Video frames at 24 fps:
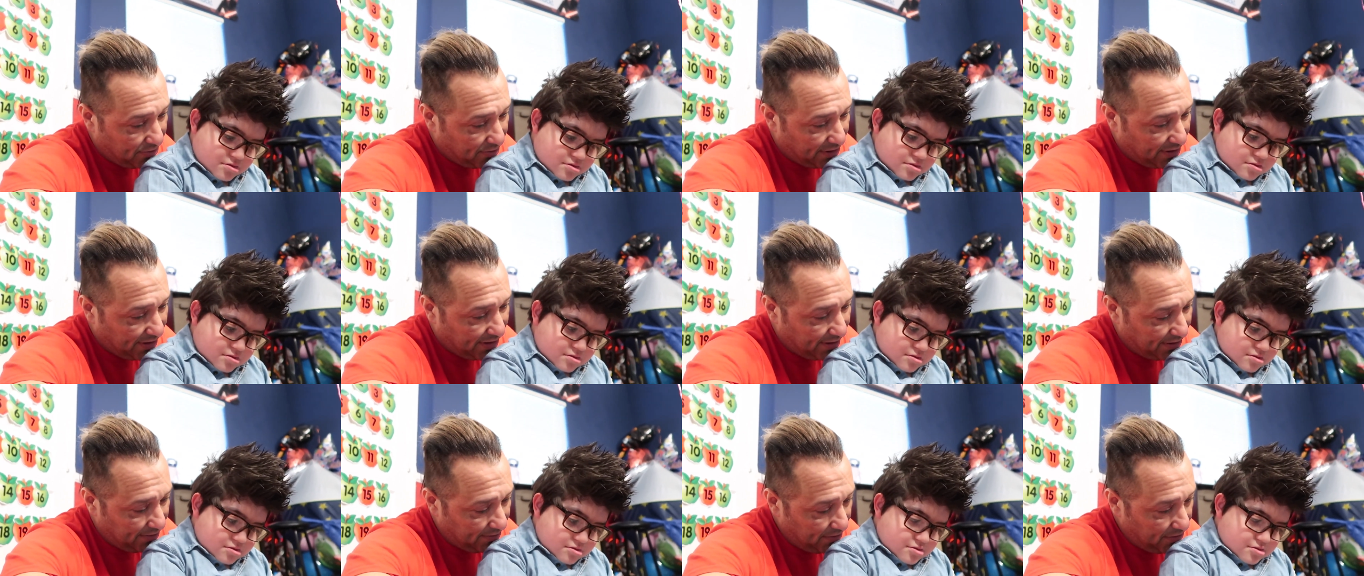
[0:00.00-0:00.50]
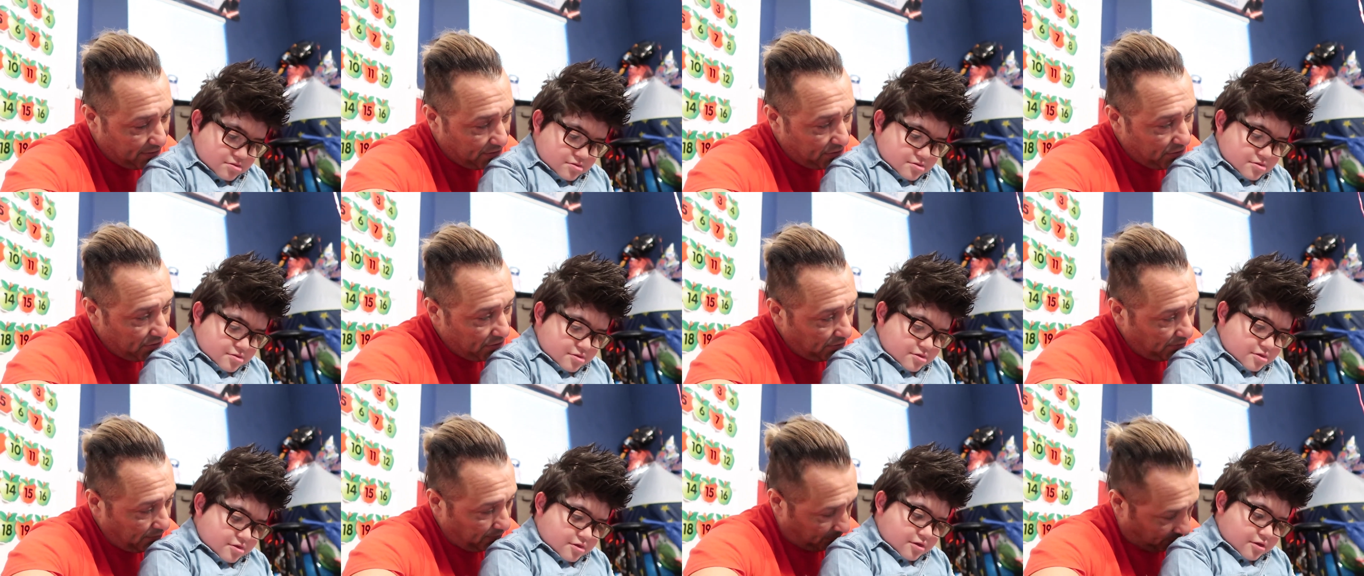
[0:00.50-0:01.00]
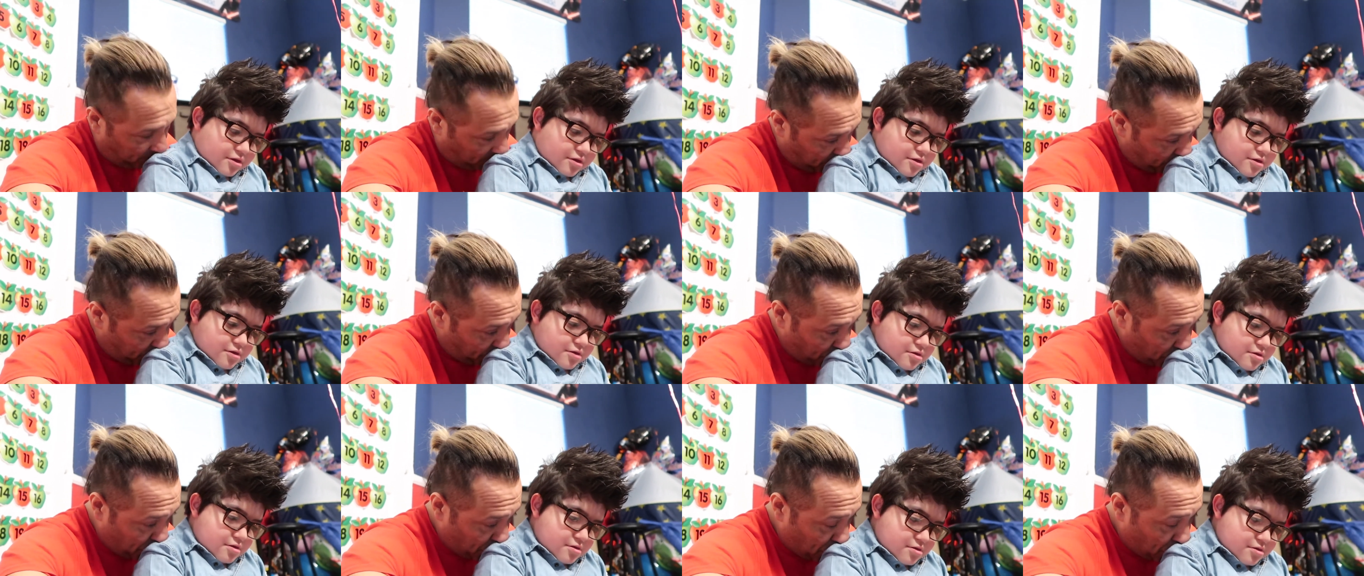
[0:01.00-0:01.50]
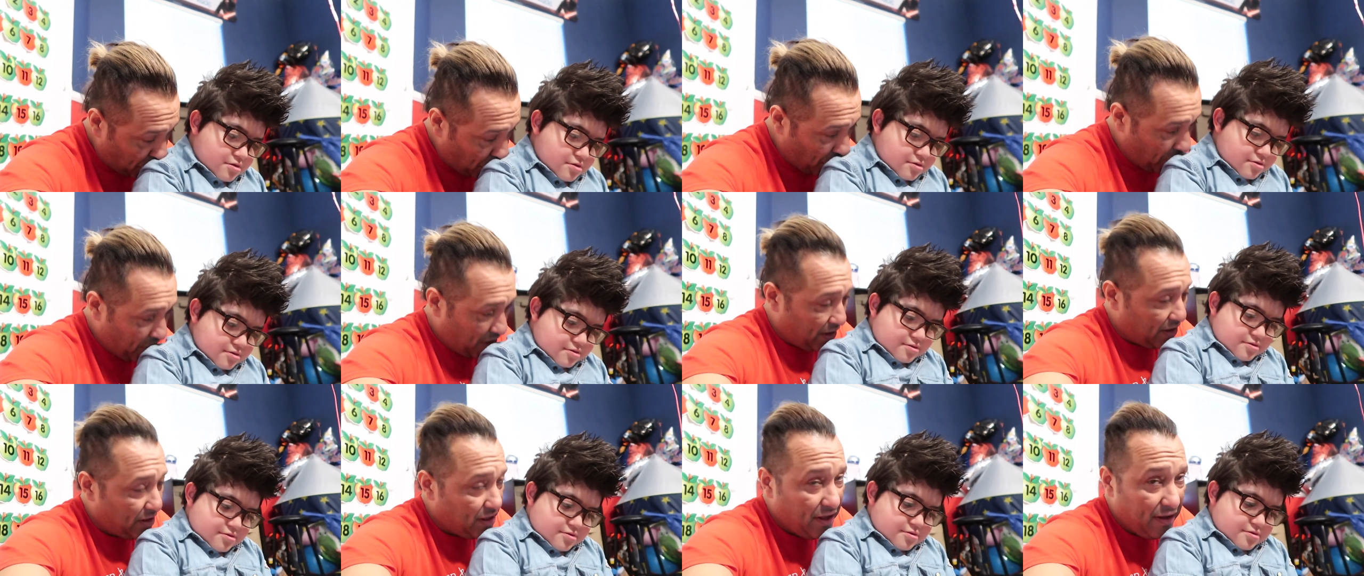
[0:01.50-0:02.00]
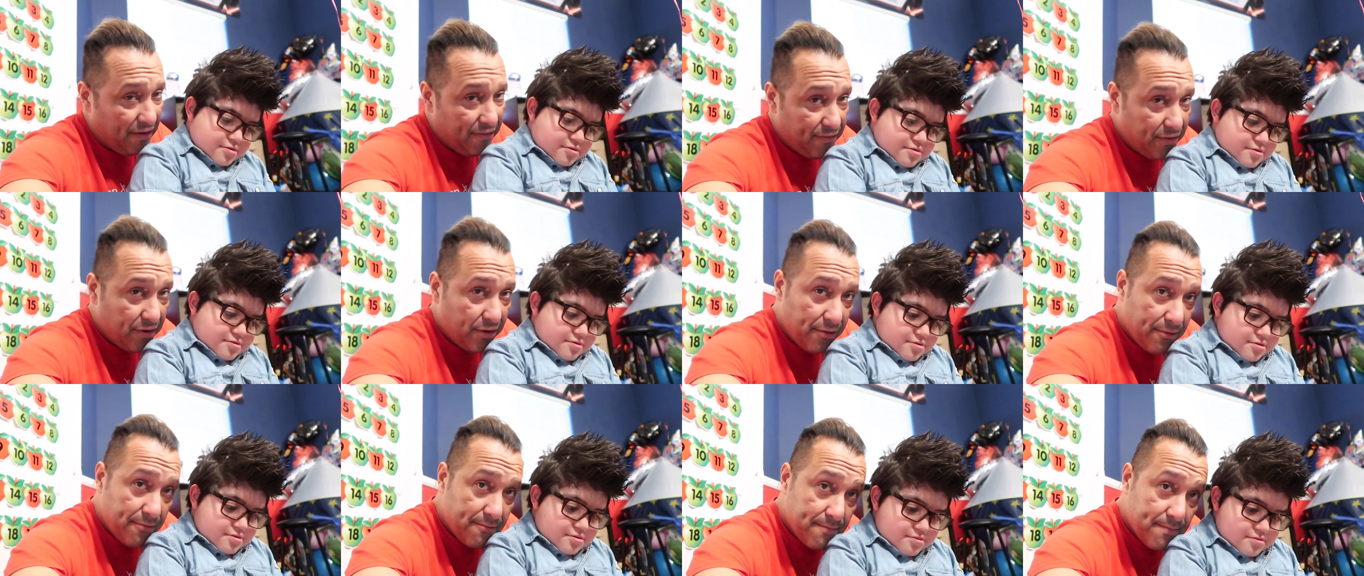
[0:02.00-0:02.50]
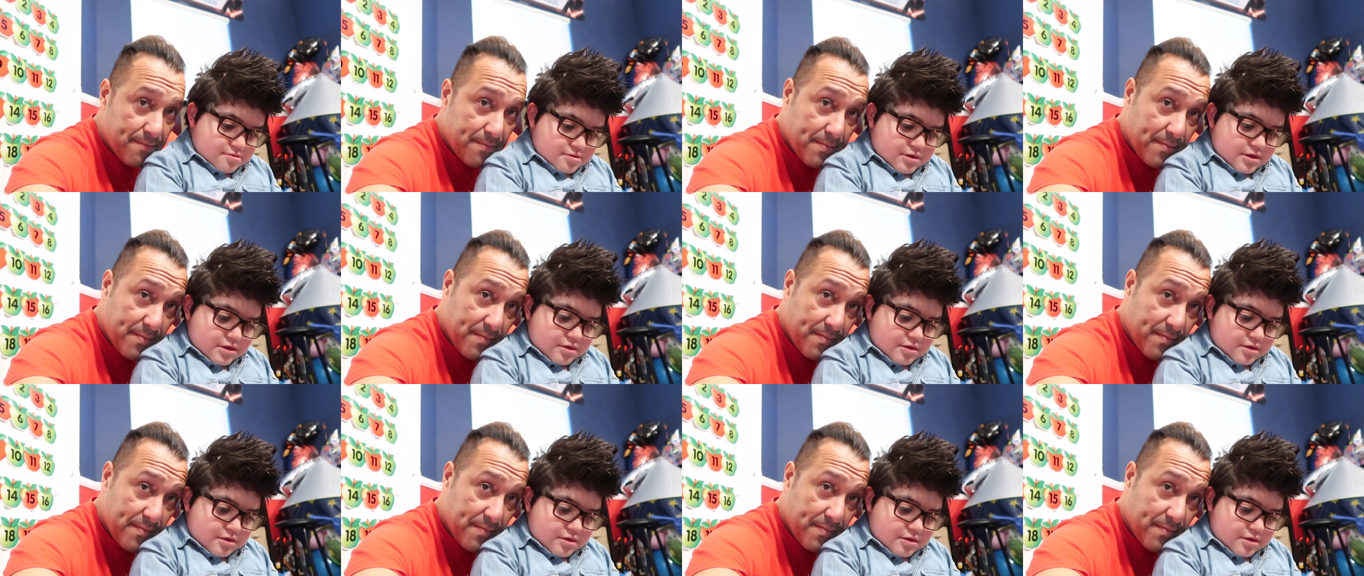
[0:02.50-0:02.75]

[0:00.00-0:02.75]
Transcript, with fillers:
Speaker 1: okay? Okay. I love you. I